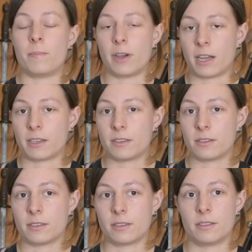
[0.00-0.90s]

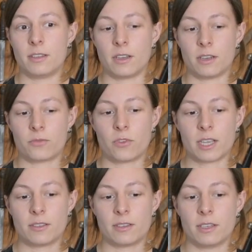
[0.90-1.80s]
but the
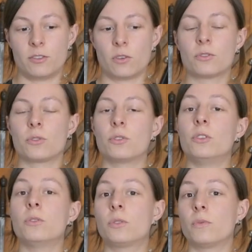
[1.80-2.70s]
thrust is also
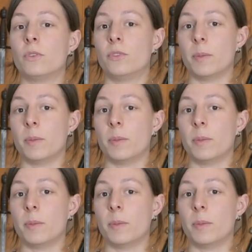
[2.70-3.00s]
used with the